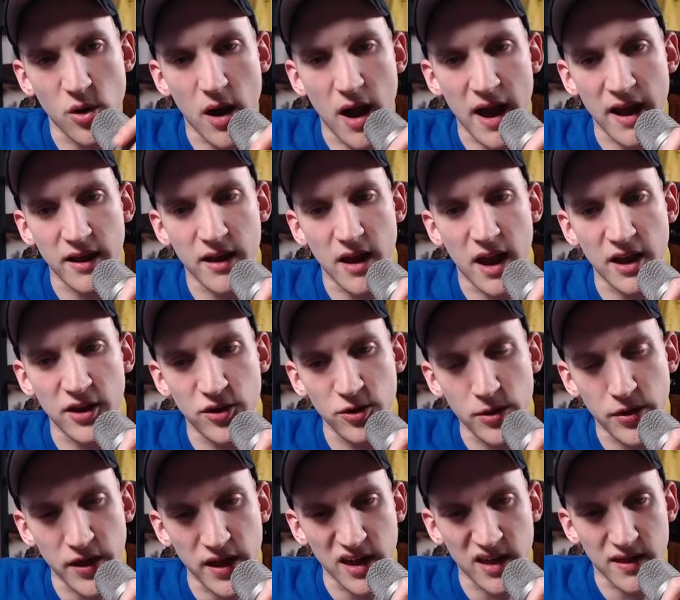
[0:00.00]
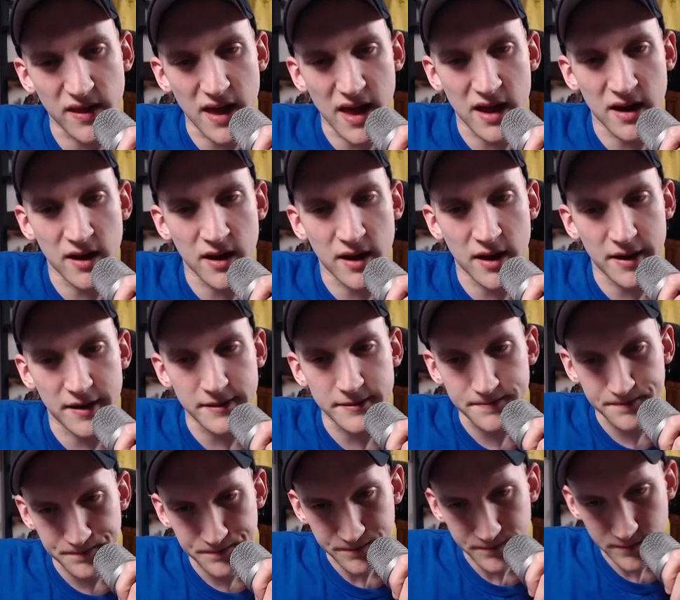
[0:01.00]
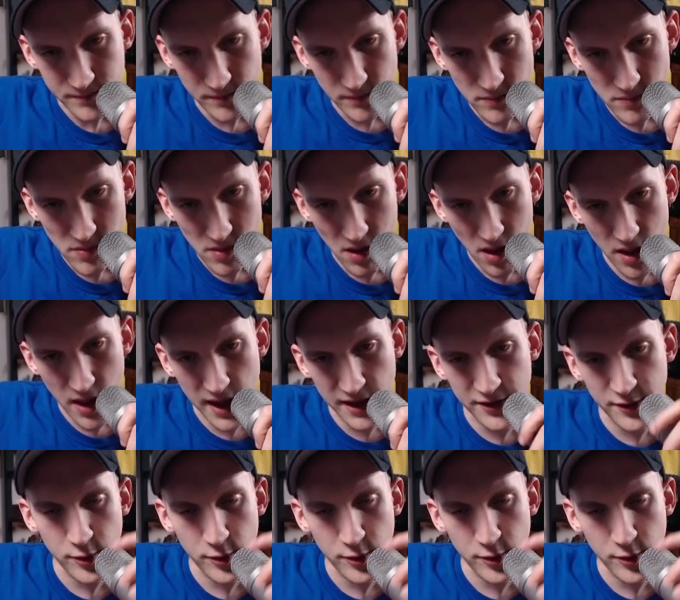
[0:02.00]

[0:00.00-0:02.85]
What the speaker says: I do think that I